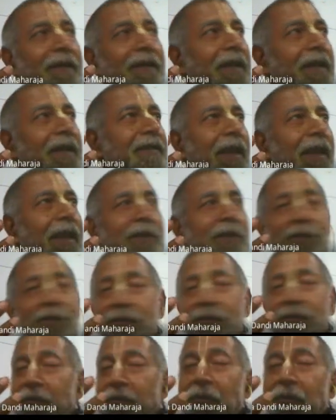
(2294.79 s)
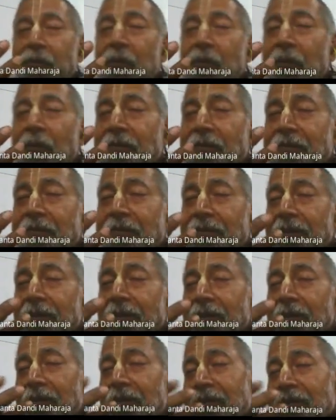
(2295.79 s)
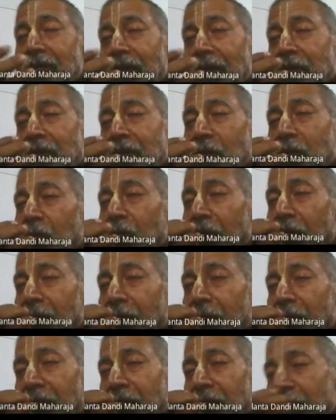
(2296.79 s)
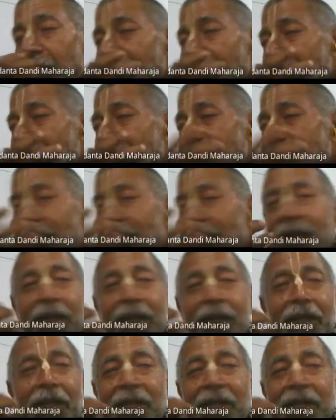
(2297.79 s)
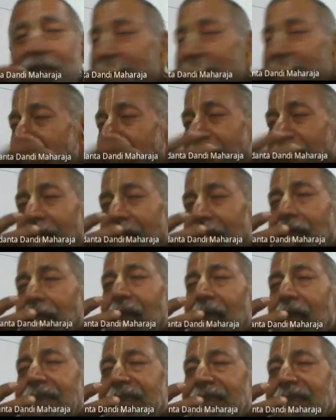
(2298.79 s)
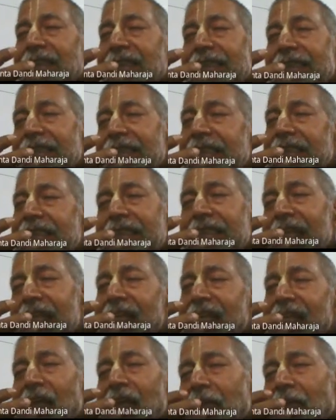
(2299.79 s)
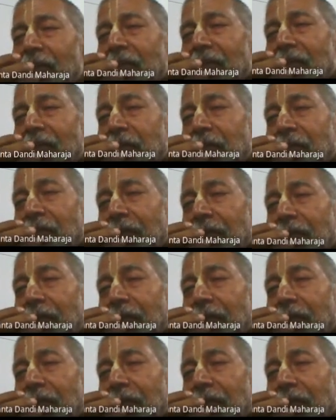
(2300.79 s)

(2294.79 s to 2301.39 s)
to do? It has to work between the teeth, right? Like this, without getting